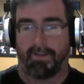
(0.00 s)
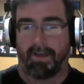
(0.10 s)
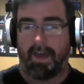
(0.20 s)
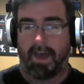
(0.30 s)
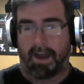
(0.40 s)
that.
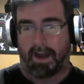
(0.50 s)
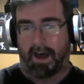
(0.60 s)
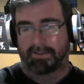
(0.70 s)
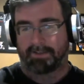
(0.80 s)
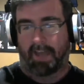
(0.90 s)
And
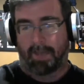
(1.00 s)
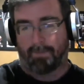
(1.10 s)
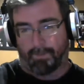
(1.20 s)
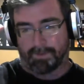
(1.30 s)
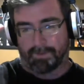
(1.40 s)
Austin came
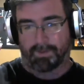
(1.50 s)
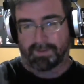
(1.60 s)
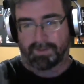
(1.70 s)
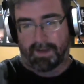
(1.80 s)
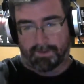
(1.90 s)
up, was
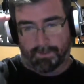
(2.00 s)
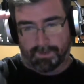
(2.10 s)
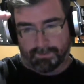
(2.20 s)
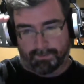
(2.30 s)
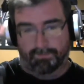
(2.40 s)
on it. It
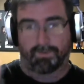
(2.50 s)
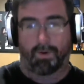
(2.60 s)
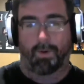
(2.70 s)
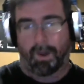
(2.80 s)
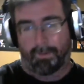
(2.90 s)
was
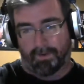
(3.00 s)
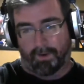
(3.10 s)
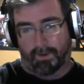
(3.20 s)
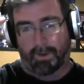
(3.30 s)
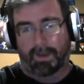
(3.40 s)
going up
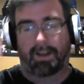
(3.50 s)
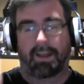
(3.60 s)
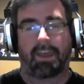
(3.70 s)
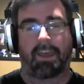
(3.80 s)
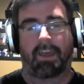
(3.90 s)
very
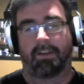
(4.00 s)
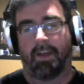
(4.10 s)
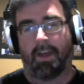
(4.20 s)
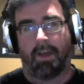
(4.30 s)
quickly, and